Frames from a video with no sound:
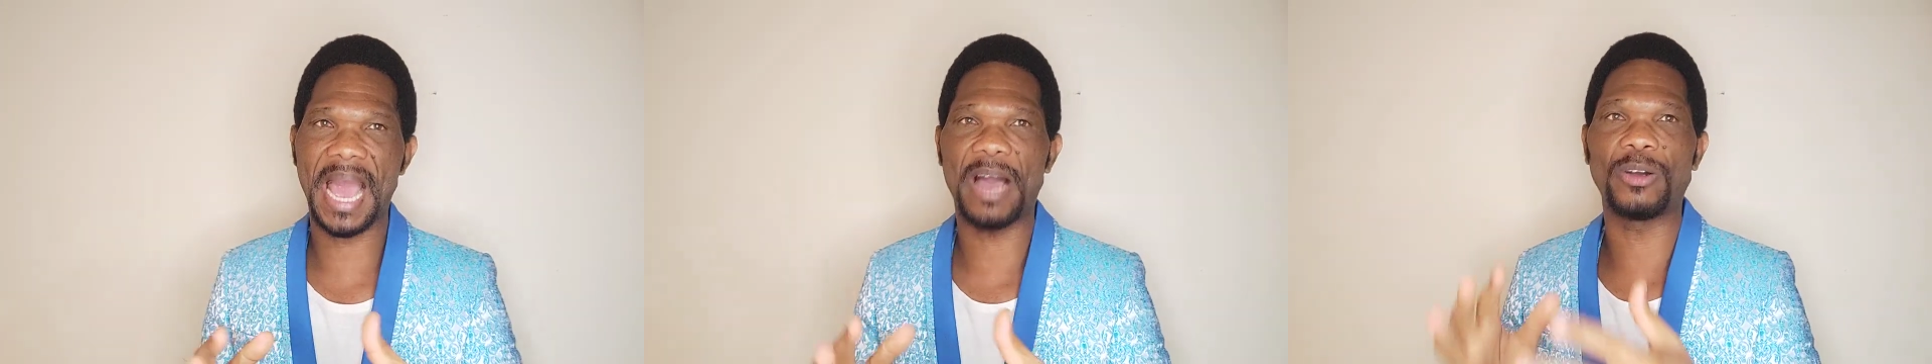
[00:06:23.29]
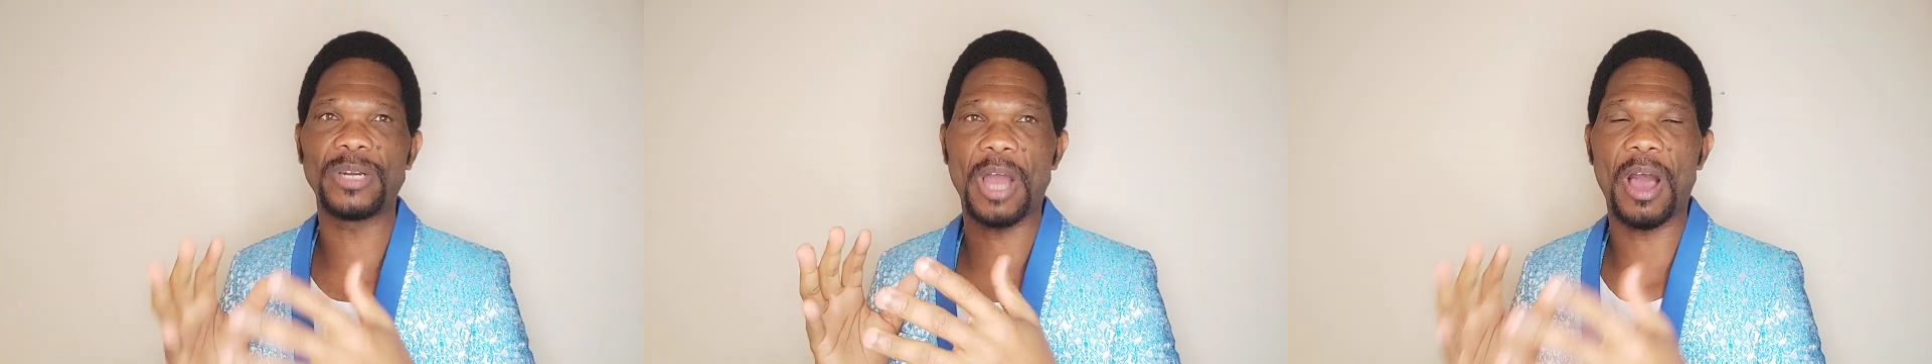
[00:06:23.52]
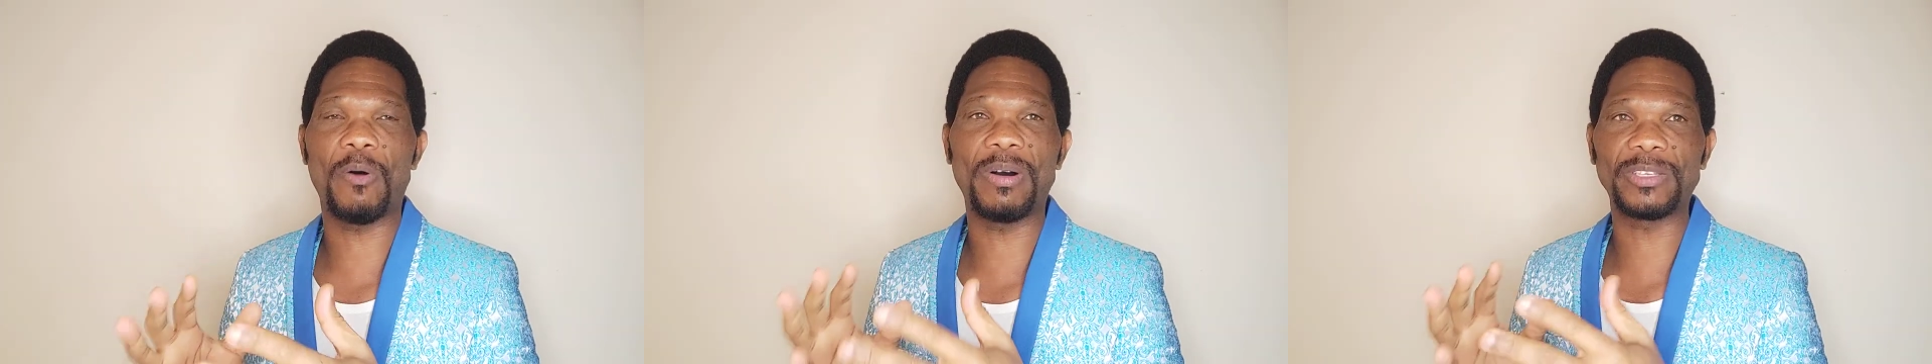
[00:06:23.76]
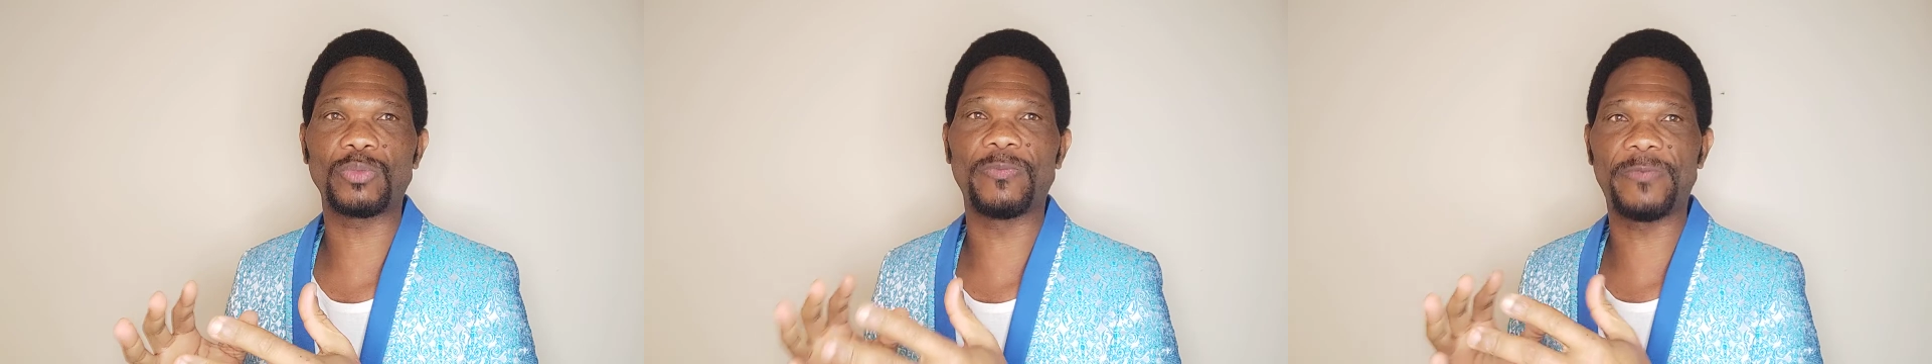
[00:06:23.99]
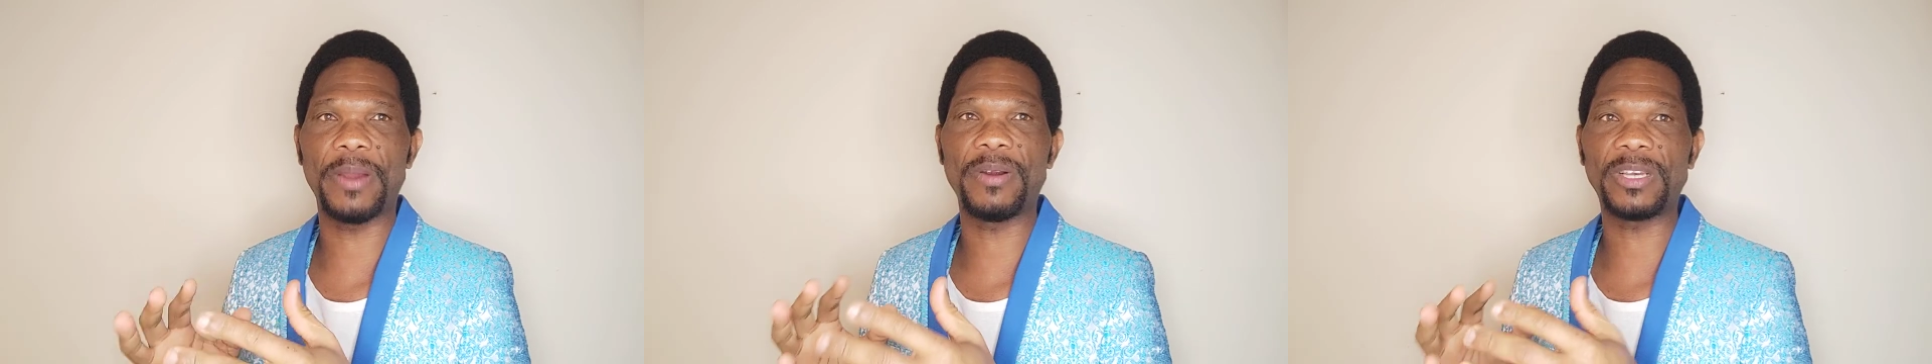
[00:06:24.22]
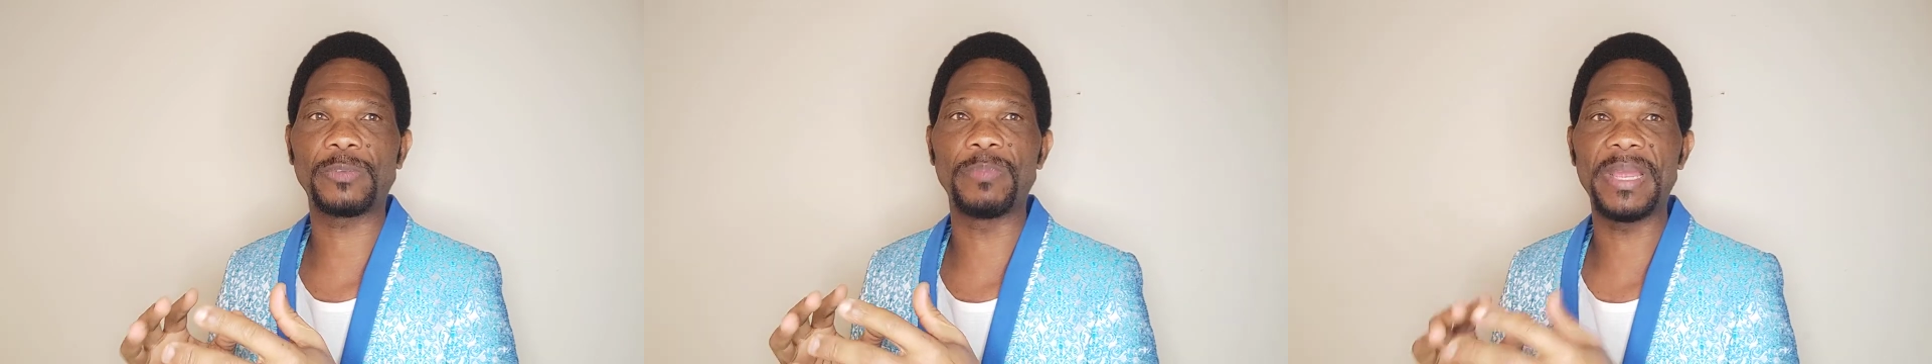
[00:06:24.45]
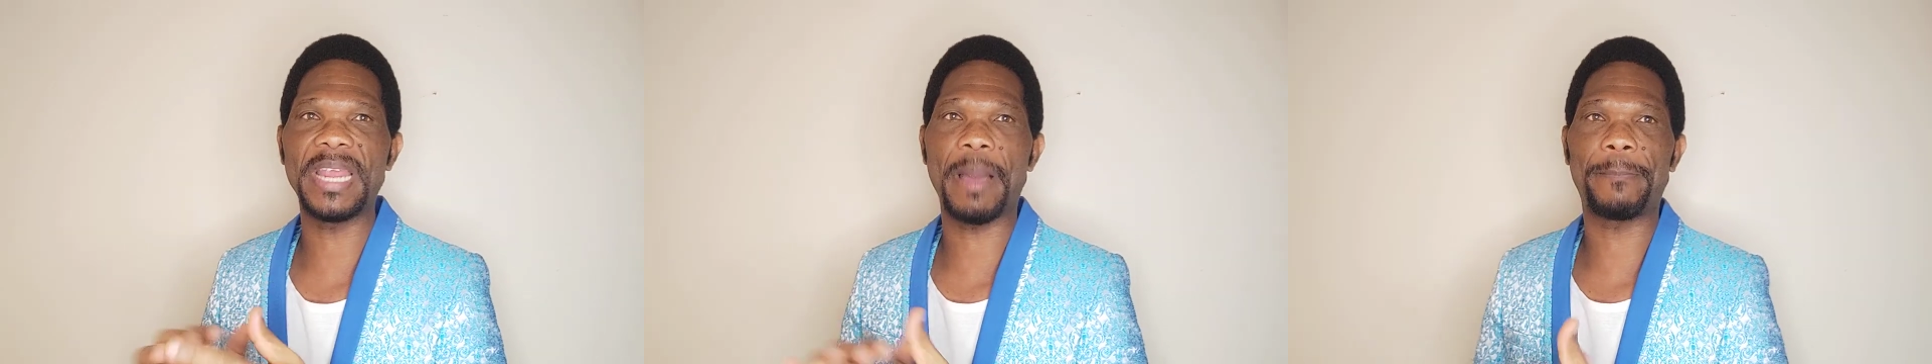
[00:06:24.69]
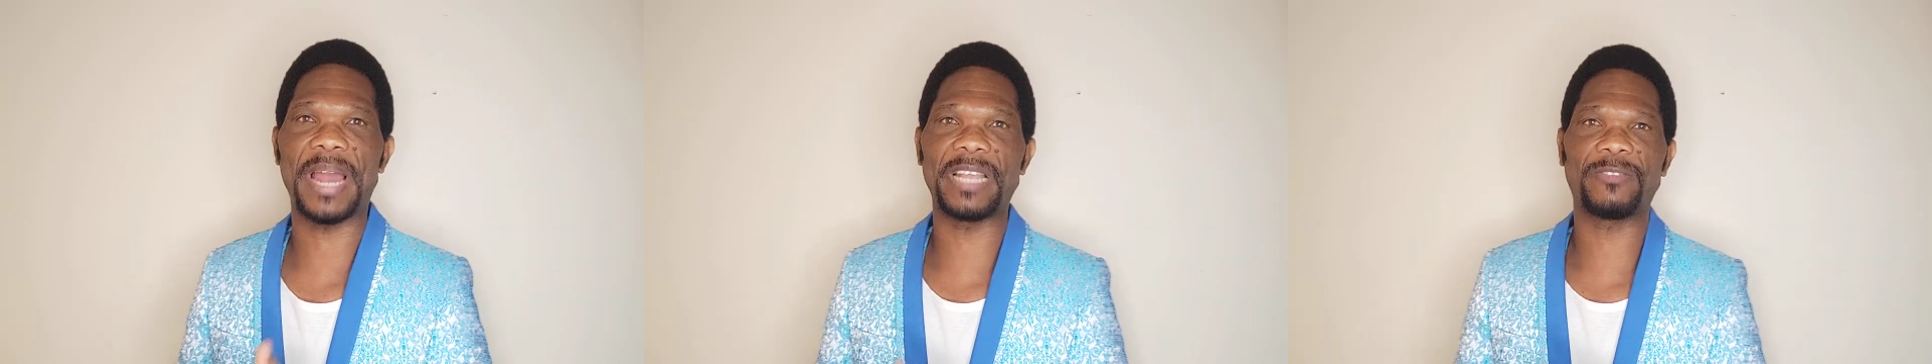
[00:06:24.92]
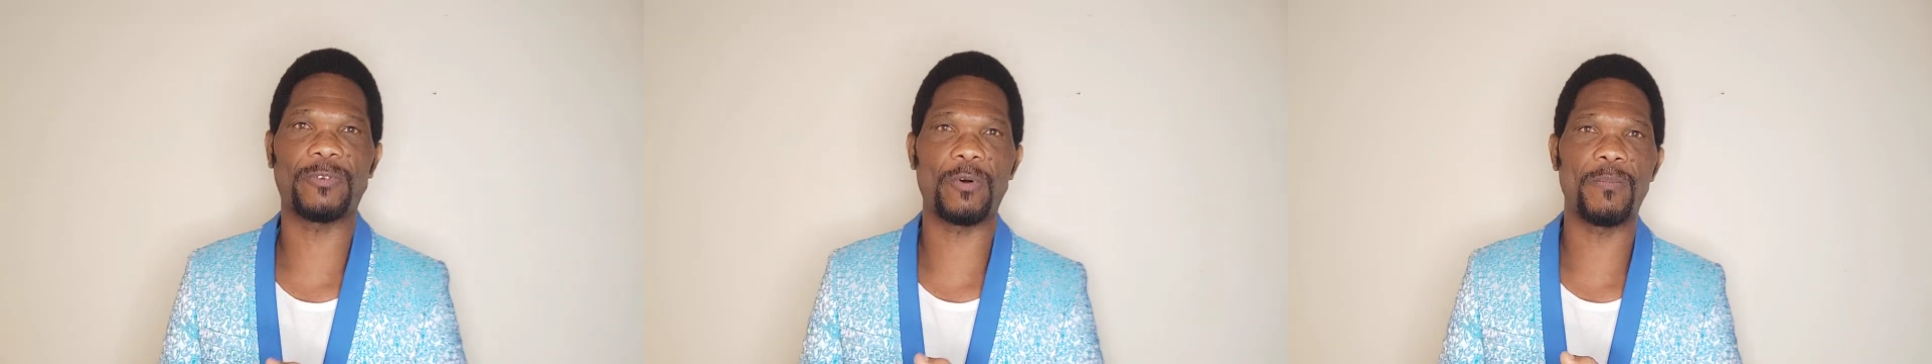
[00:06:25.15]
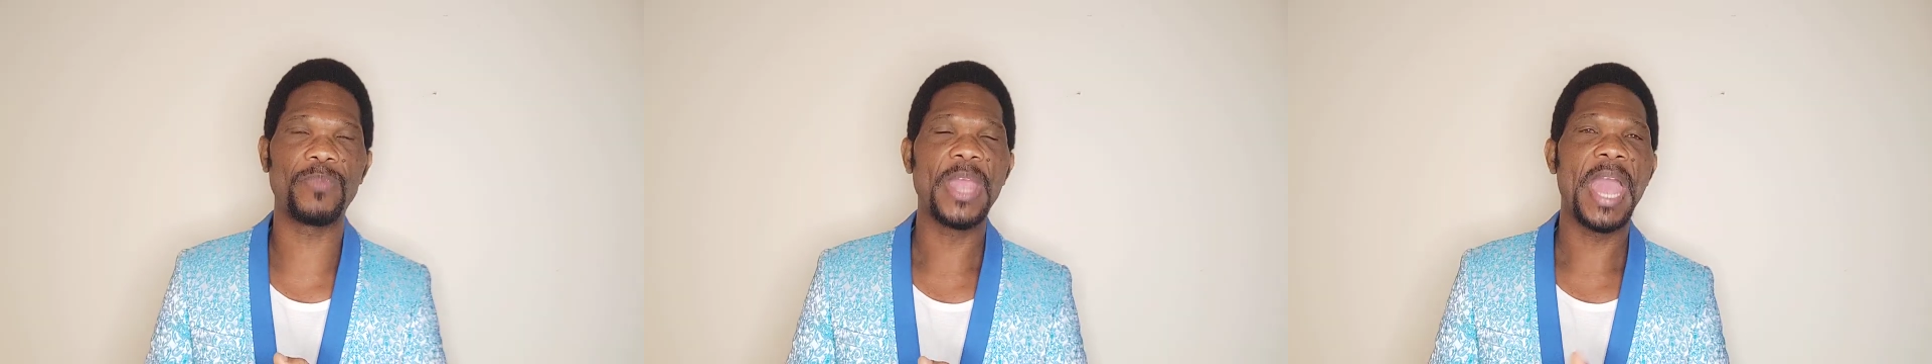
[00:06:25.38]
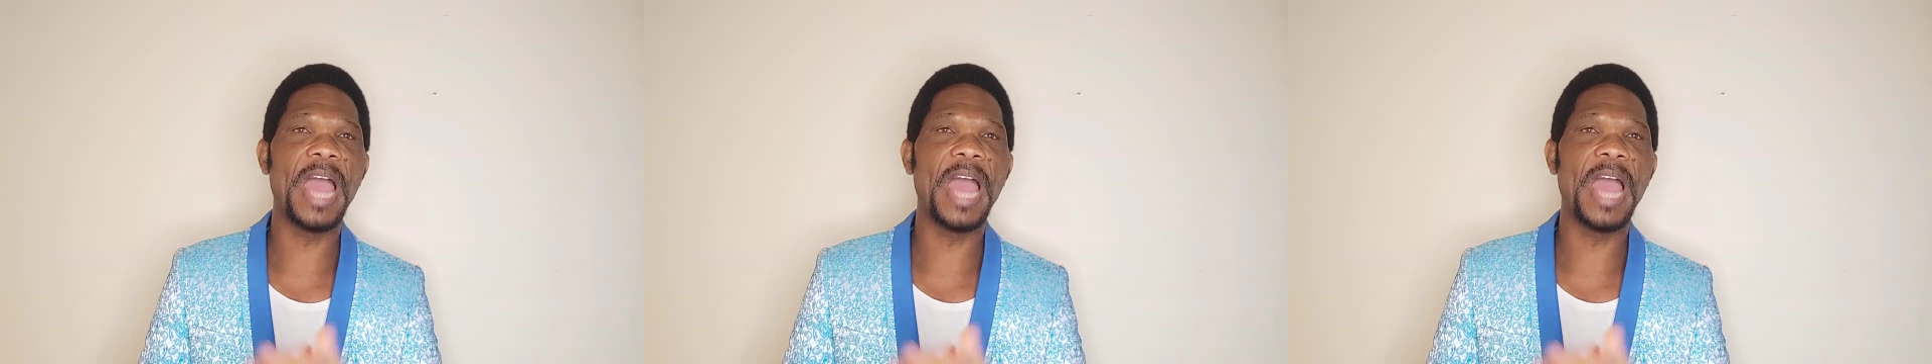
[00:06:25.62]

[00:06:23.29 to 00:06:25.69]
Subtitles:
on our various media platforms,